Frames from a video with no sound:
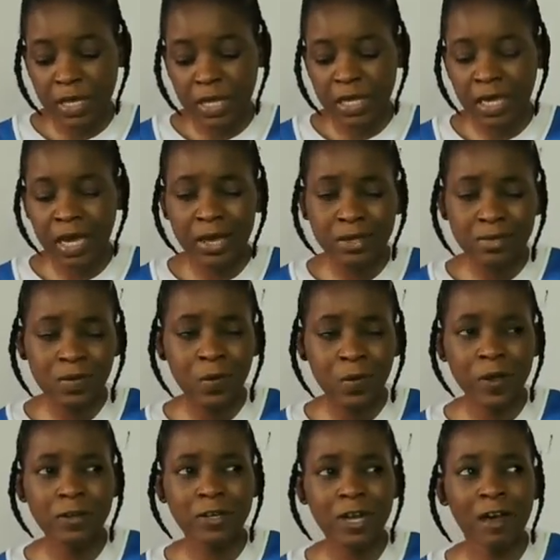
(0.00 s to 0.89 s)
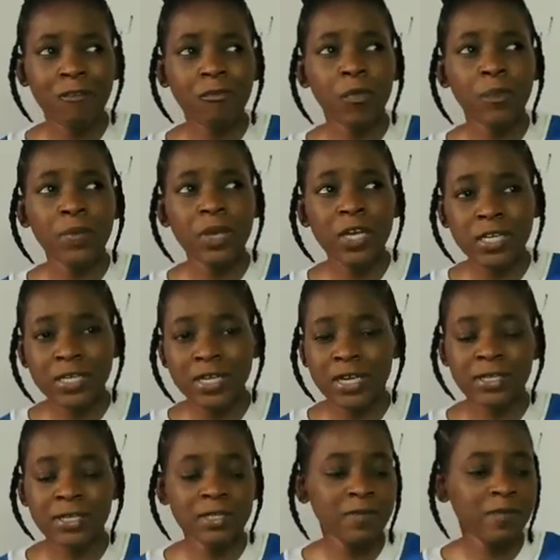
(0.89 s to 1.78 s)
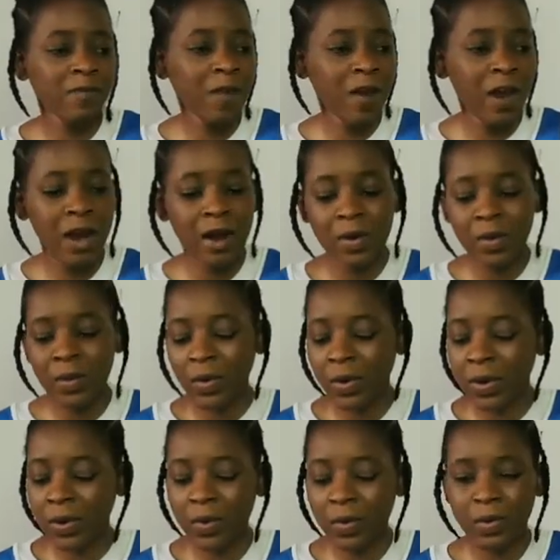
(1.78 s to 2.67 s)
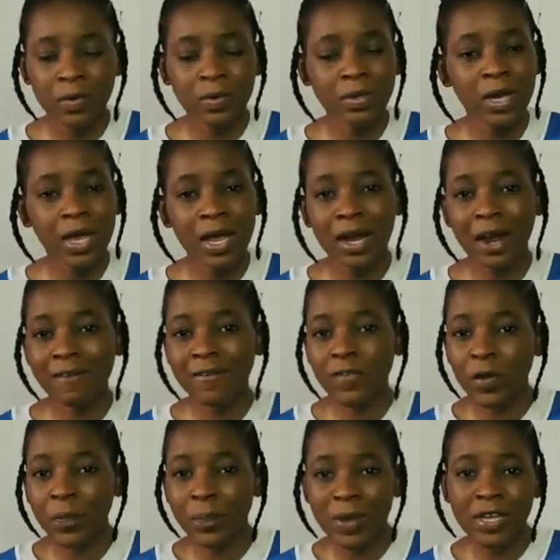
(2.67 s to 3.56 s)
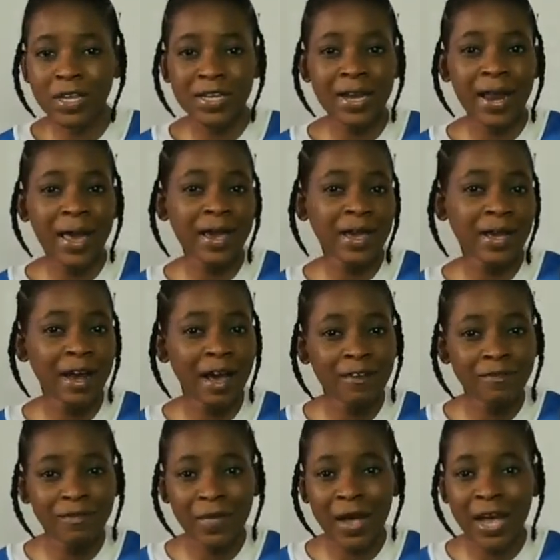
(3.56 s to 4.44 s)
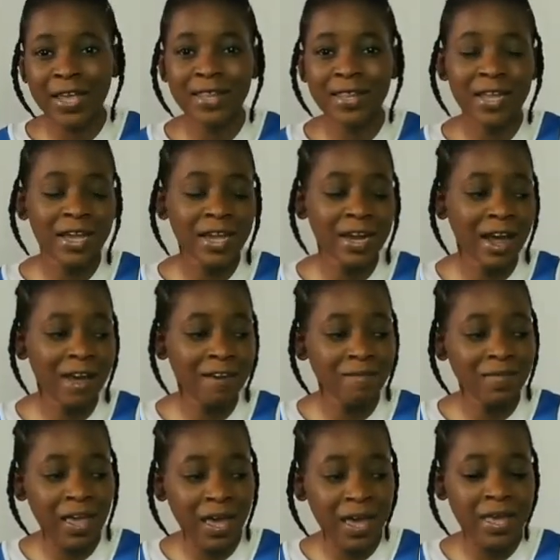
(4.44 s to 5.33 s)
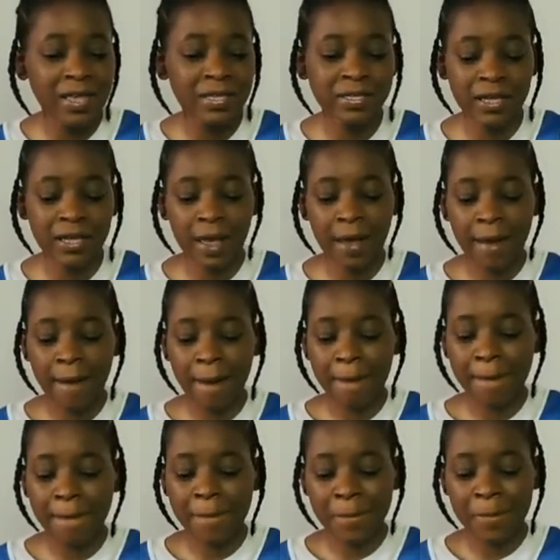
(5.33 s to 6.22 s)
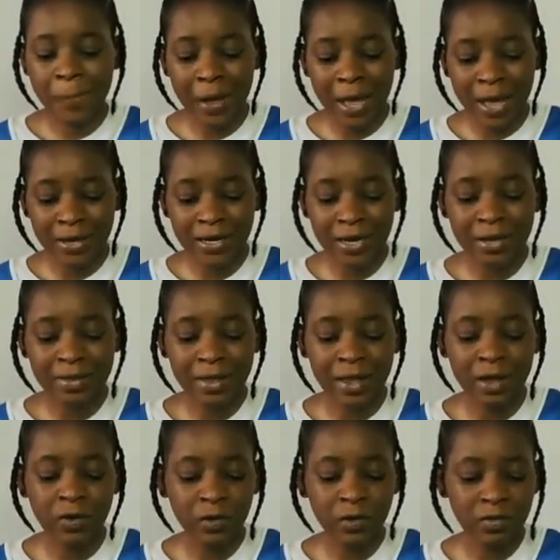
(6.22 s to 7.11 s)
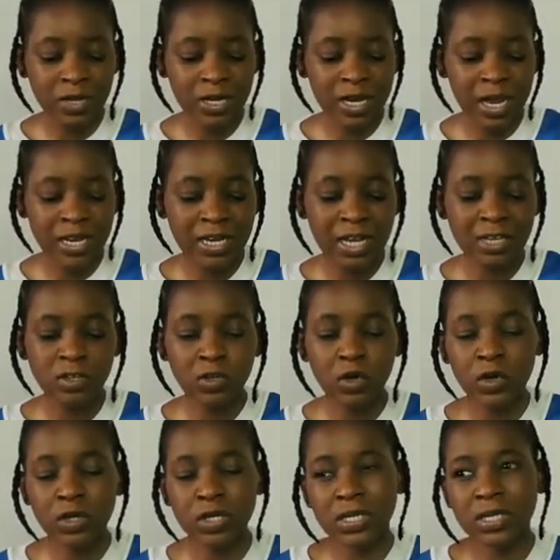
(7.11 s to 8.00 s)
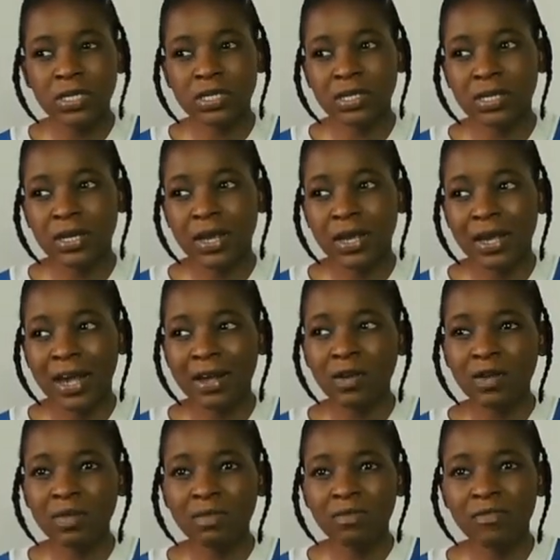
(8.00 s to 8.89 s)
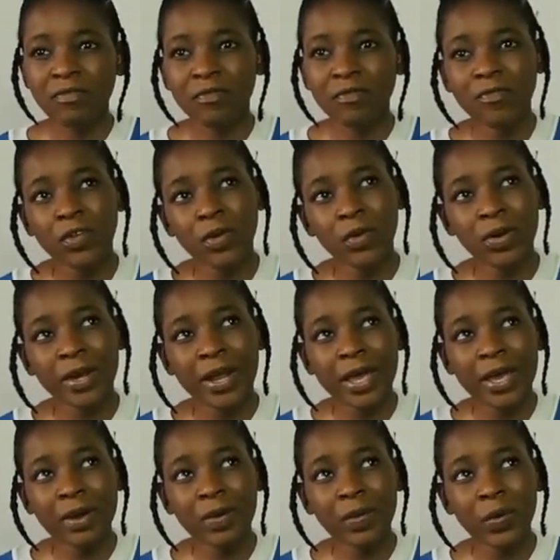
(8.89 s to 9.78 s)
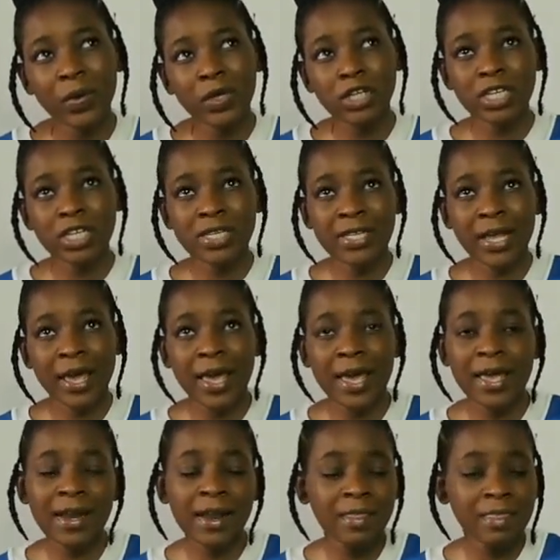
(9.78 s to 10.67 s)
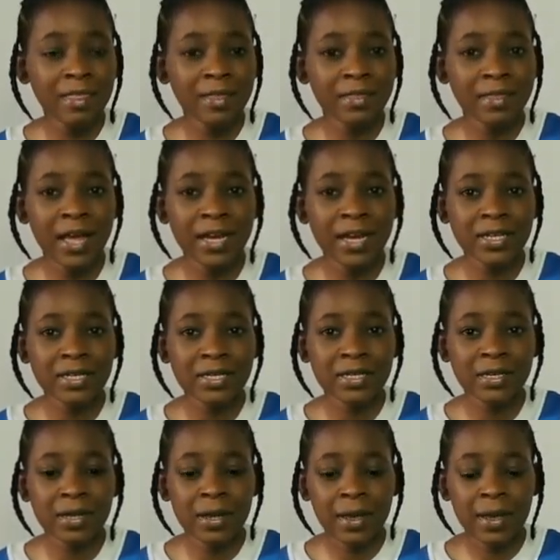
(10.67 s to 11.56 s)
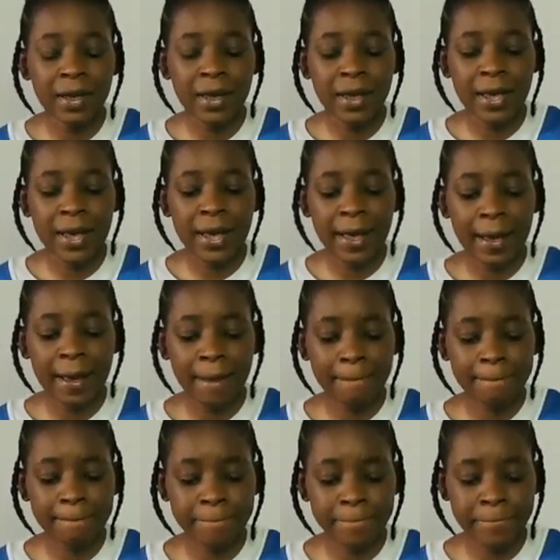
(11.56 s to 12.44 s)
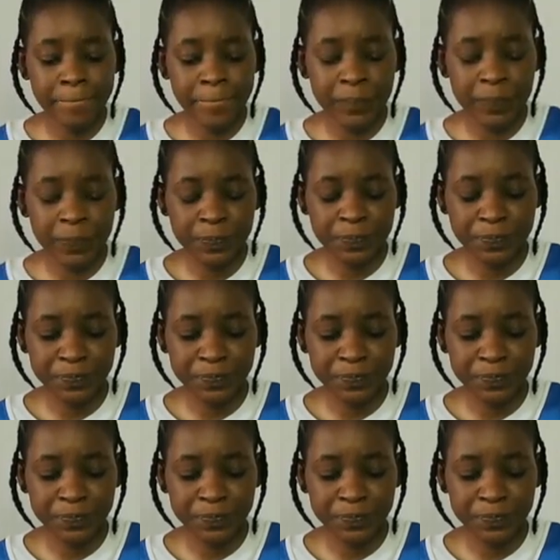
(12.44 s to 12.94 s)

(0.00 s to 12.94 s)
Yes, we're going to have opinions, very well. You can have your opinion, I can have mine, they can have theirs. But at the end of the day, just don't, I don't feel like we should say anything that um,